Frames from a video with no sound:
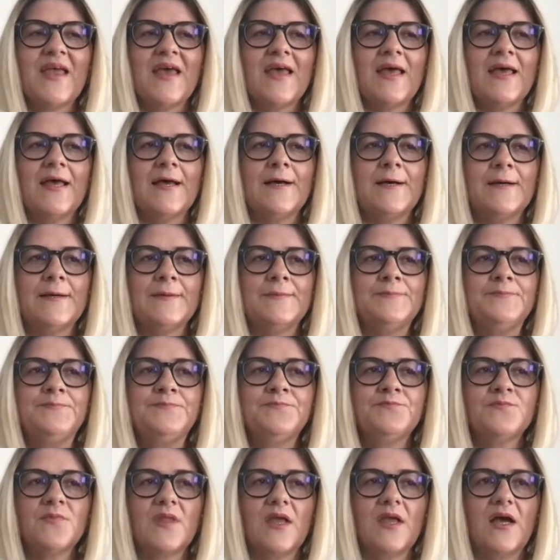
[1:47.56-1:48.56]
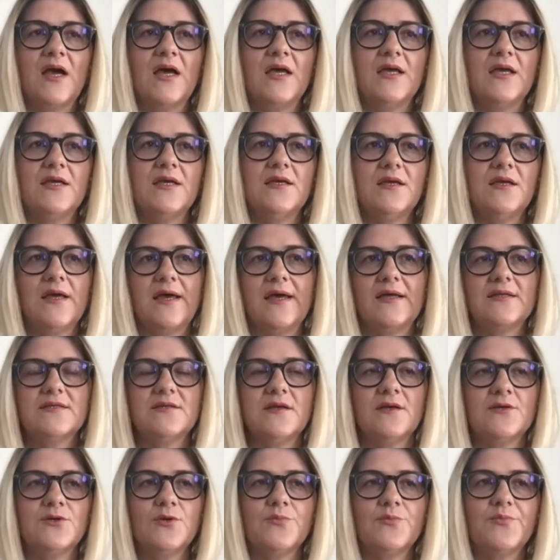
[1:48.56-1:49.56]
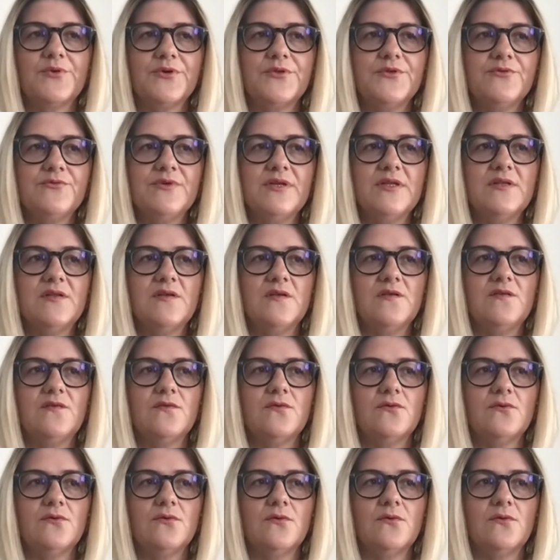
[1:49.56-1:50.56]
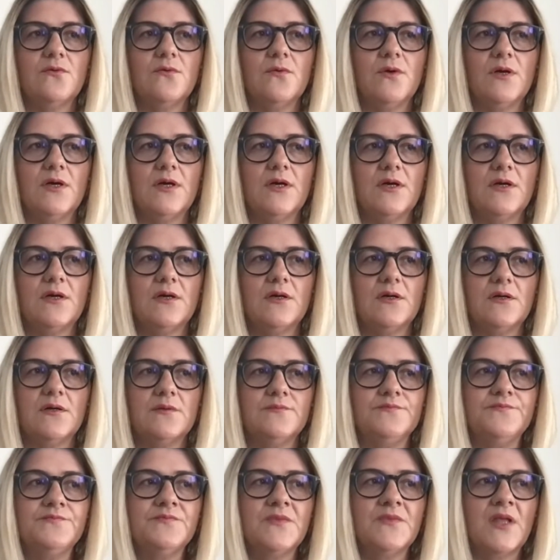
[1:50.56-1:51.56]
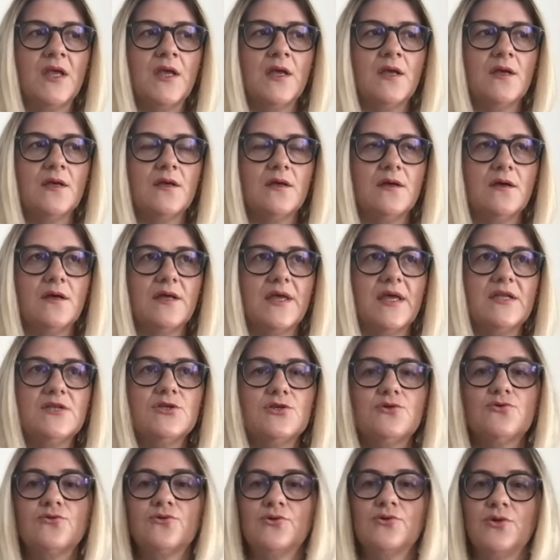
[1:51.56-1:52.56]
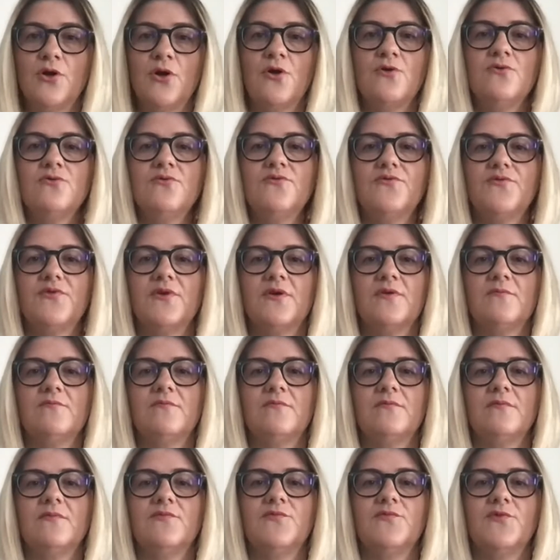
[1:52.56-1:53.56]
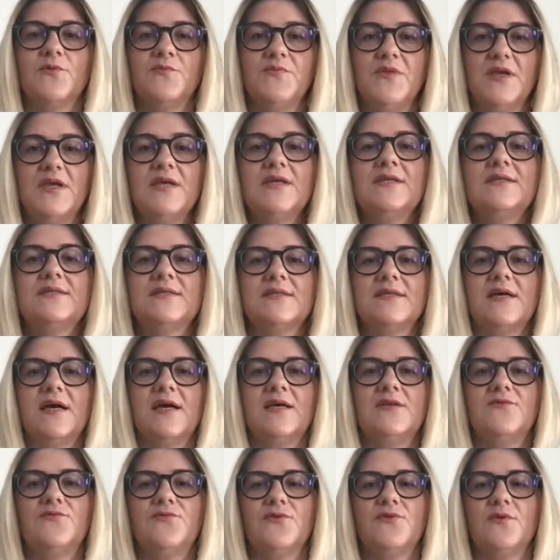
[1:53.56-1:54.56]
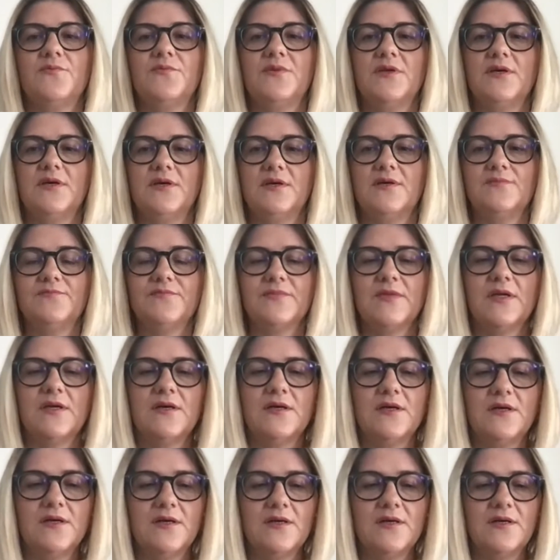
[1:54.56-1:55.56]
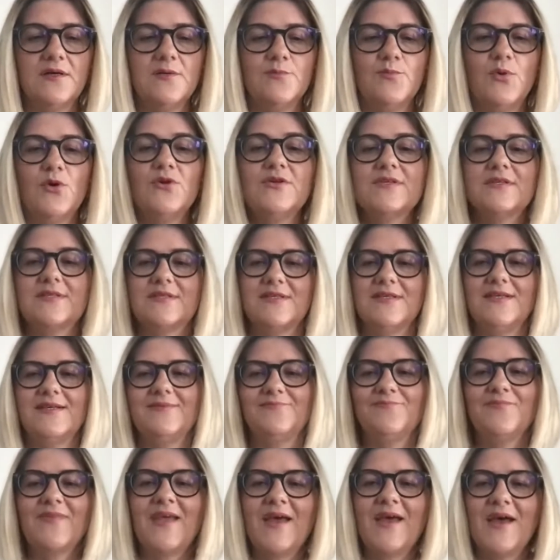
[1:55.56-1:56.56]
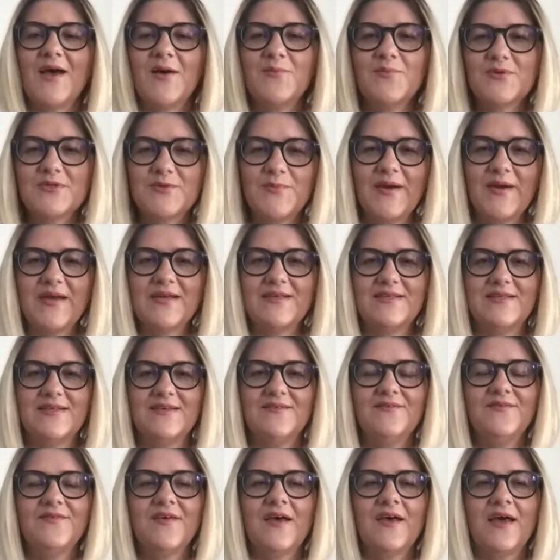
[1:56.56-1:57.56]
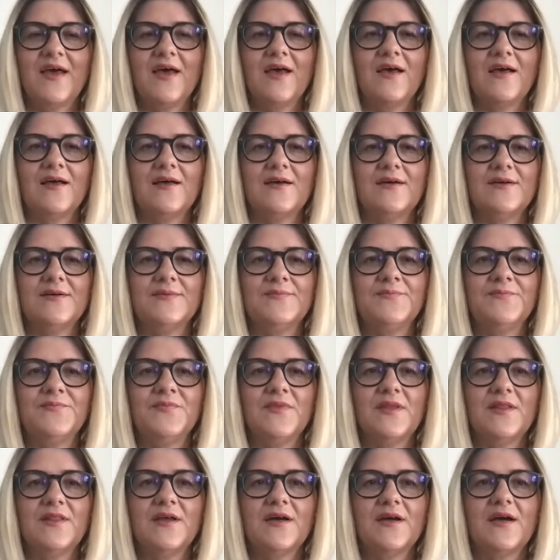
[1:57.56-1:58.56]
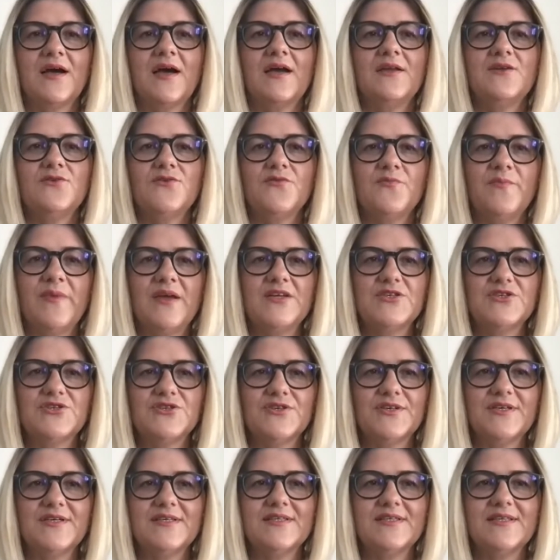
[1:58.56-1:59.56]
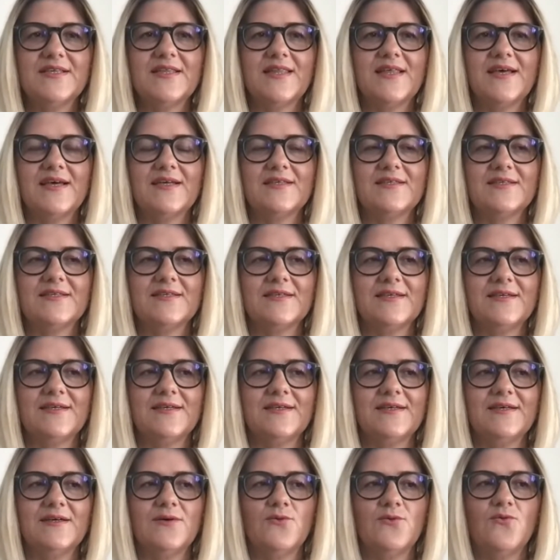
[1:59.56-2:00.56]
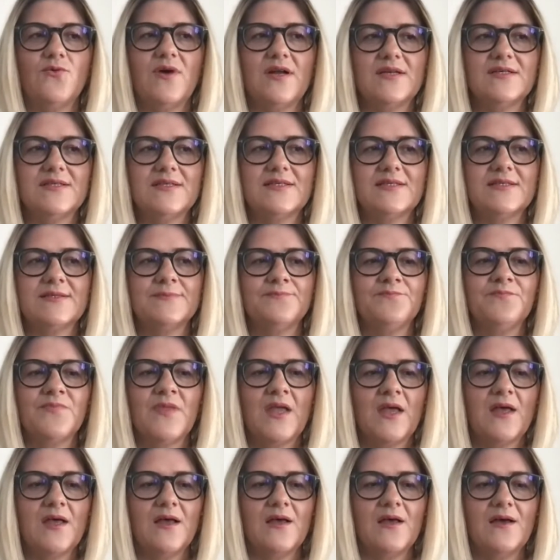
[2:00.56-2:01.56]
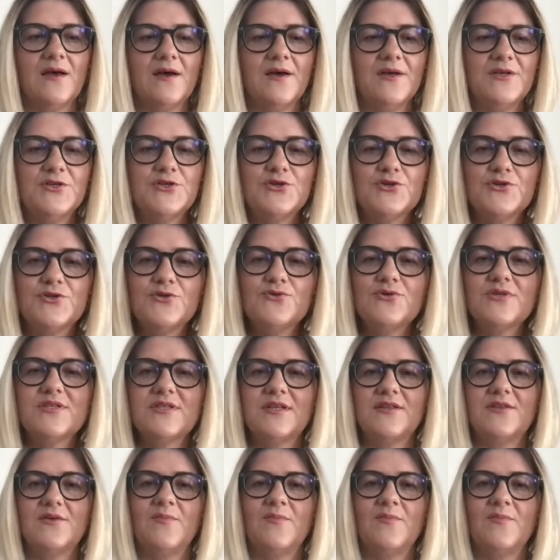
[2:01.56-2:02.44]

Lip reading: I had an opportunity to get to know from the inside, from the policy perspective, the kind of measures that once introduced in the